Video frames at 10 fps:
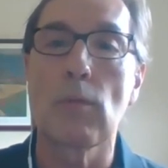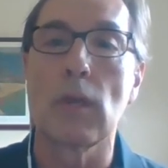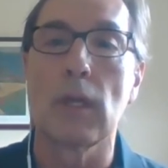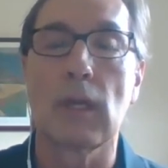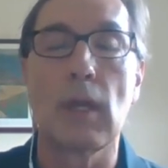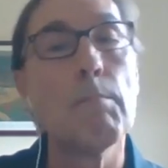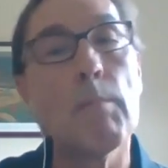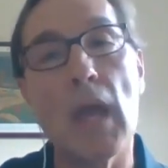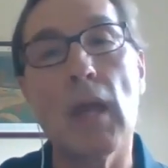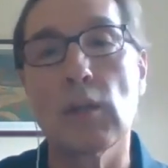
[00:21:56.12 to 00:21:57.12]
worrying
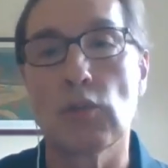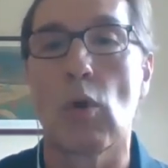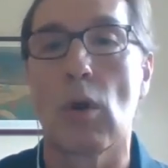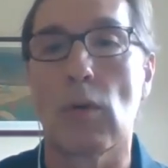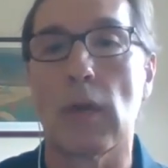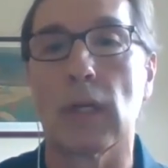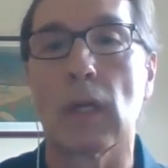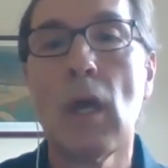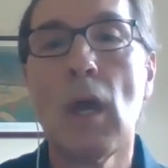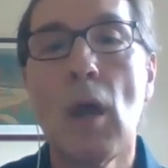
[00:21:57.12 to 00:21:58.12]
and manage
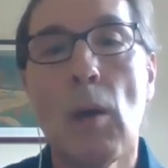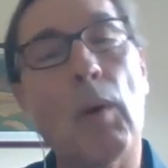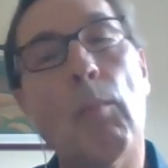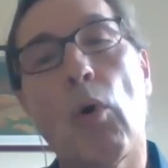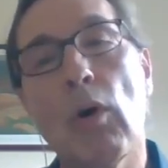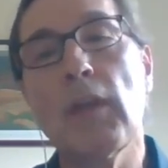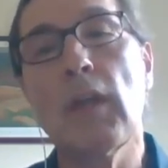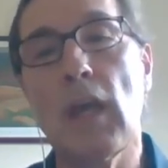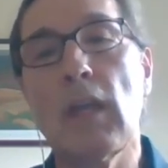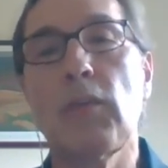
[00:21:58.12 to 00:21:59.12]
worrying. But
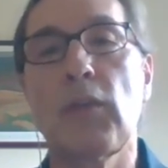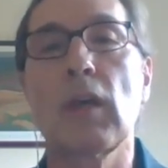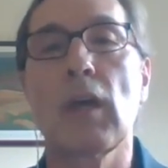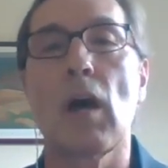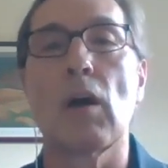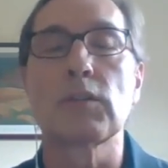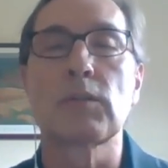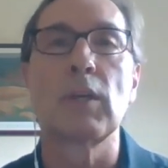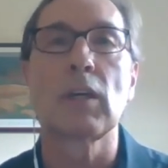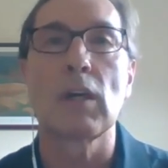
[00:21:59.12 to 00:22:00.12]
more than anything
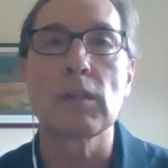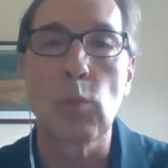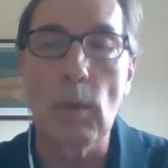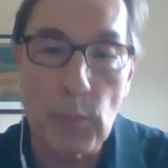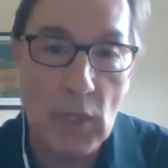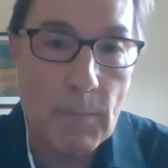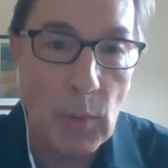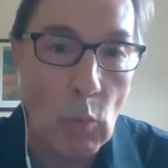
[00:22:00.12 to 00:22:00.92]
else, because when